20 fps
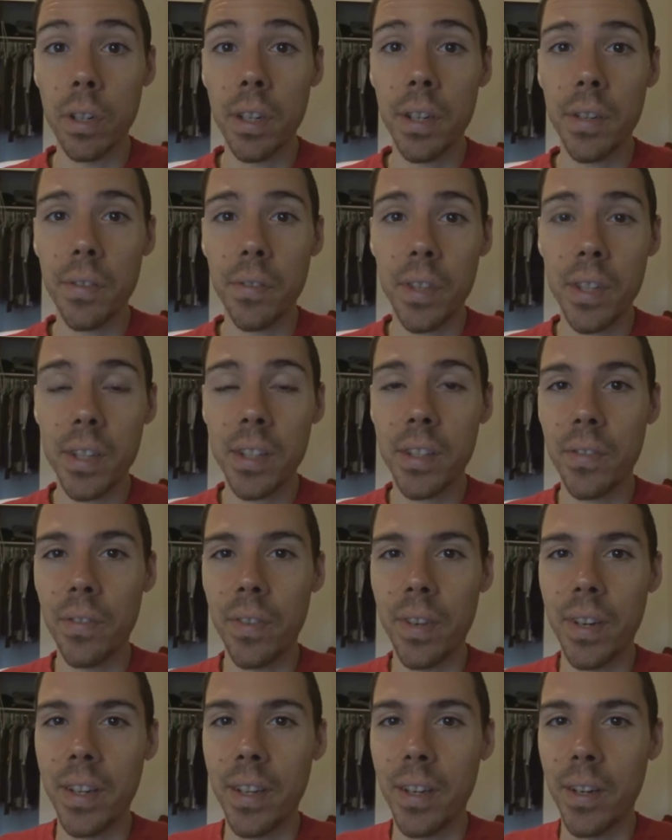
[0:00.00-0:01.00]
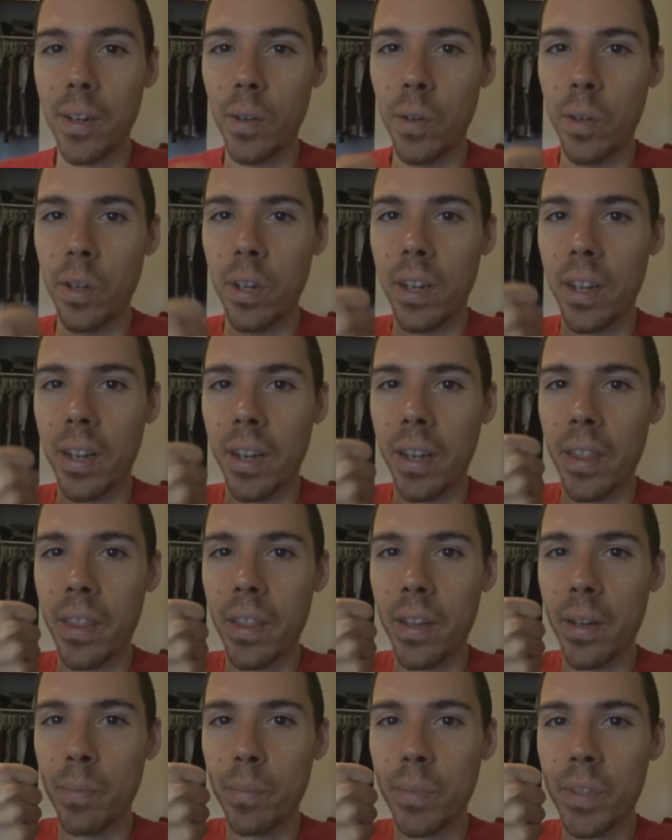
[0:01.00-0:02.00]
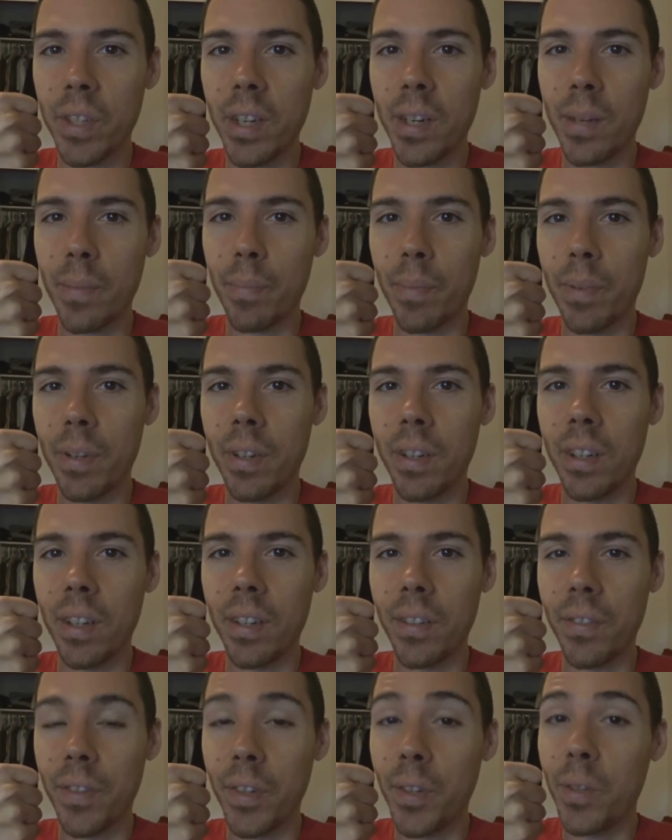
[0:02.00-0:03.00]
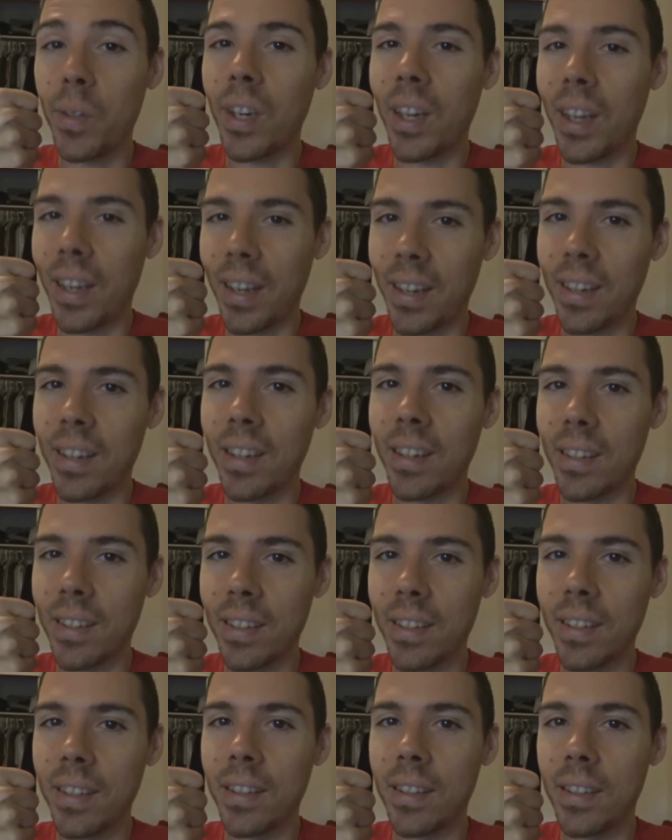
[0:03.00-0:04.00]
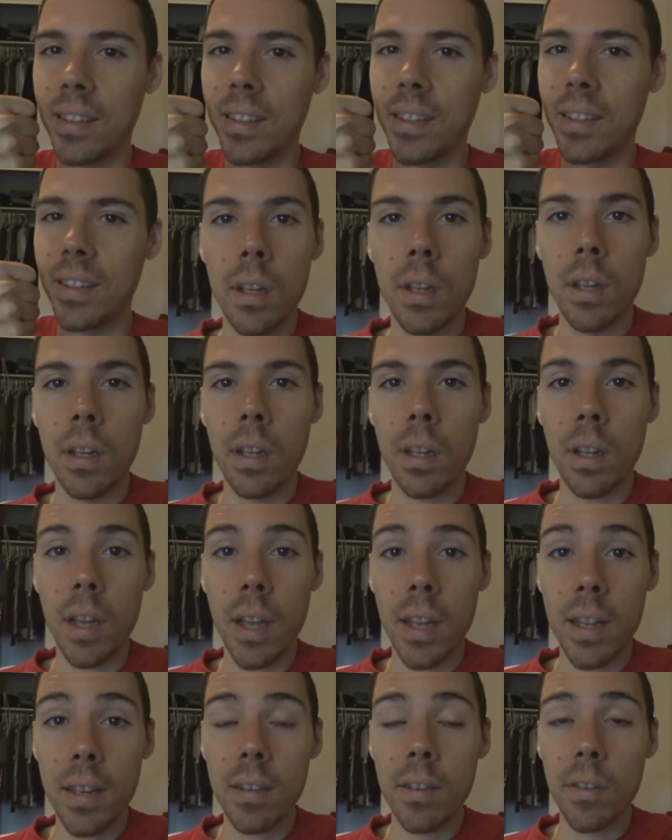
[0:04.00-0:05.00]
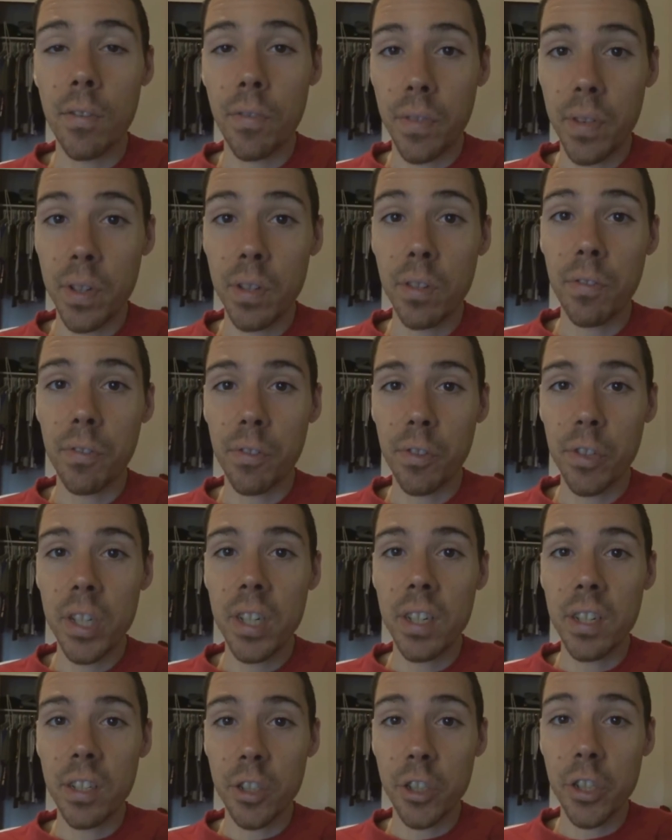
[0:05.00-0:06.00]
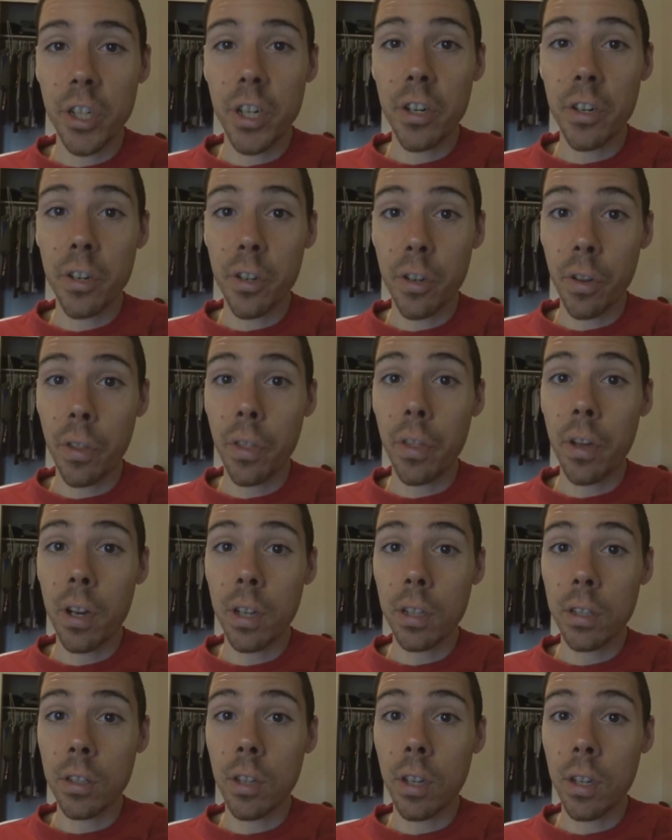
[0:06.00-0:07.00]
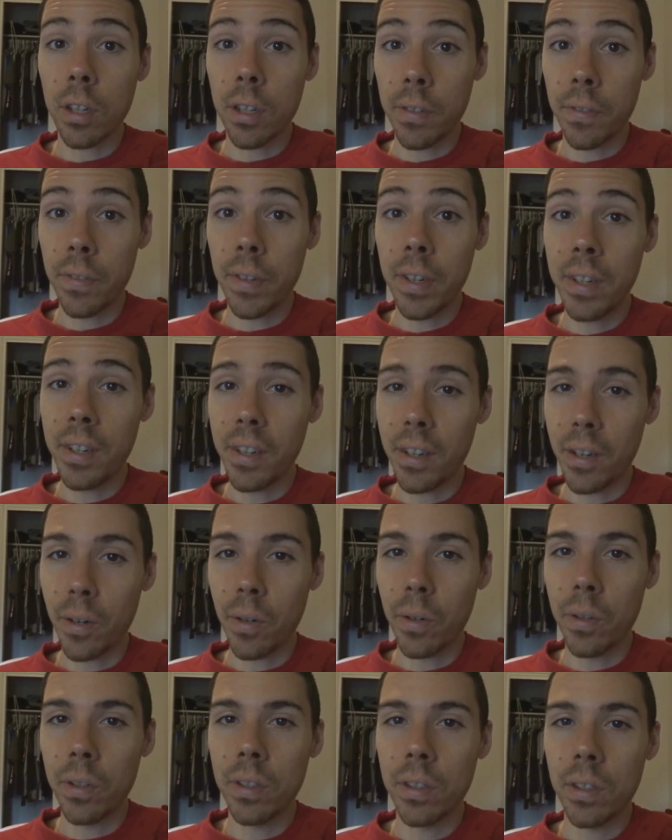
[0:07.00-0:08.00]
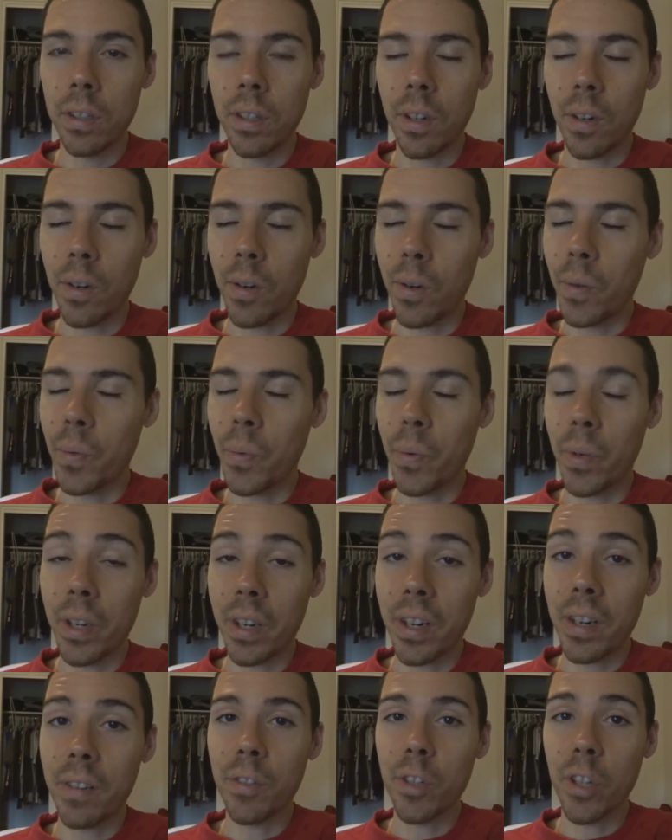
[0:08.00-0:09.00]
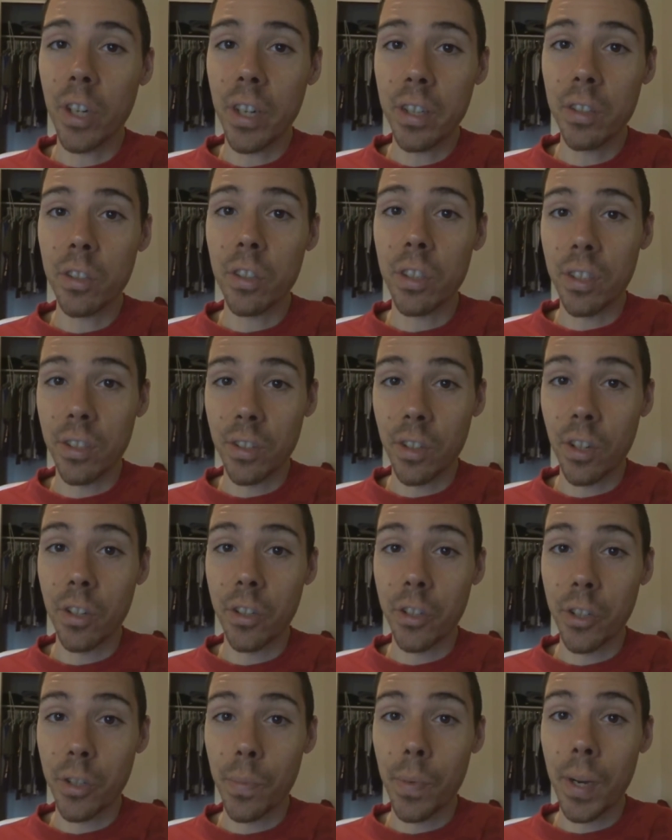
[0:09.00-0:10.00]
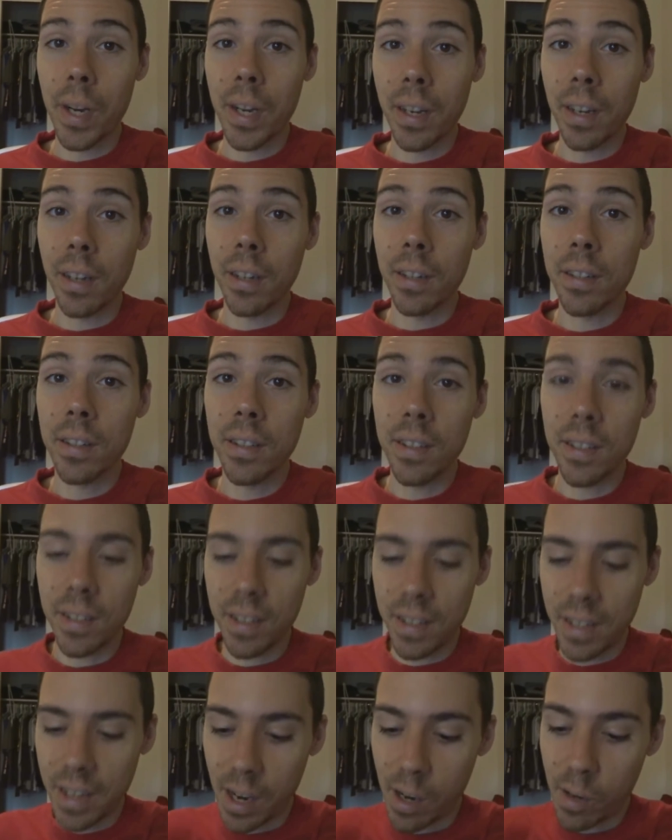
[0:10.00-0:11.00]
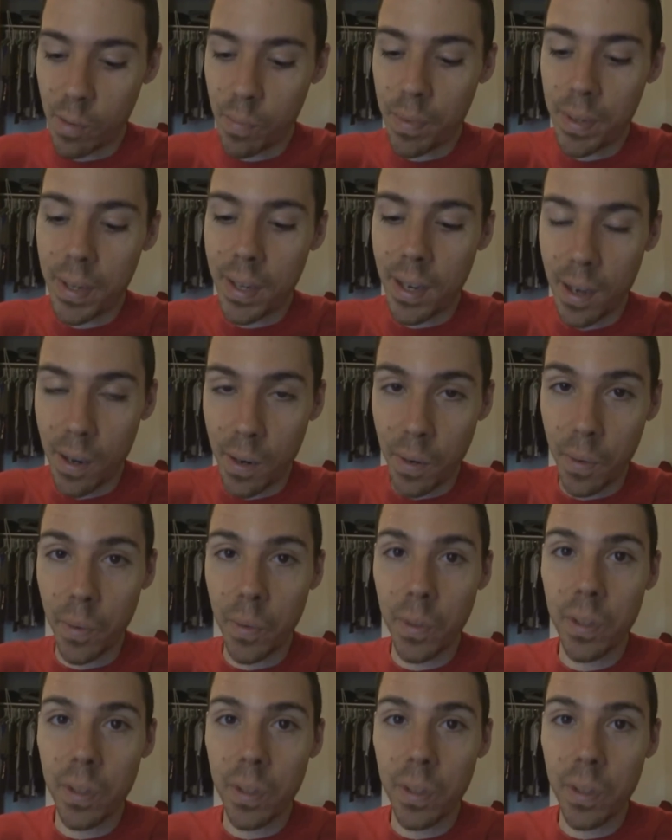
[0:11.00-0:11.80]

give this video a thumbs up if you liked it. And feel free to share your thoughts on the video or whatever else is on your mind down below.